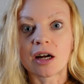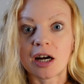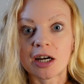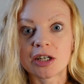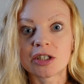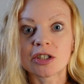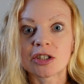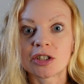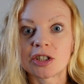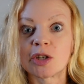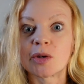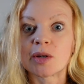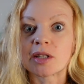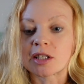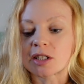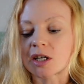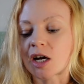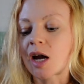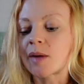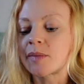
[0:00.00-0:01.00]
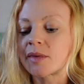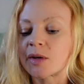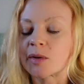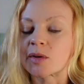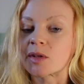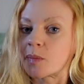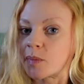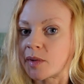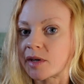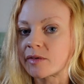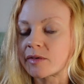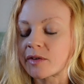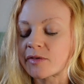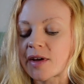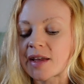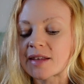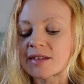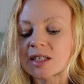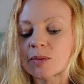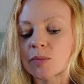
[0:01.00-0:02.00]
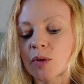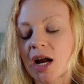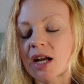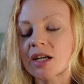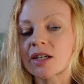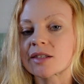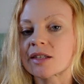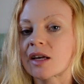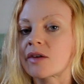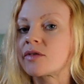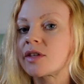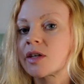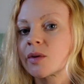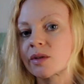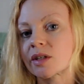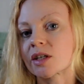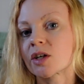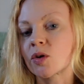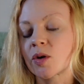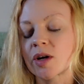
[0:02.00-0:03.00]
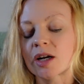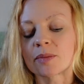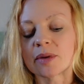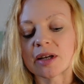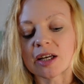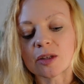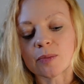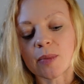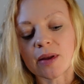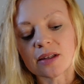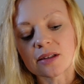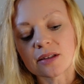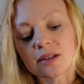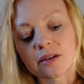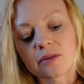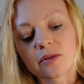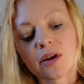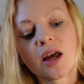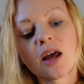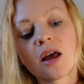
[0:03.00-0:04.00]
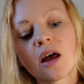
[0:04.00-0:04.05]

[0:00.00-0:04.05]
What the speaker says: I just knew at the time they was a bit of a fancy brand because everything was incredibly expensive.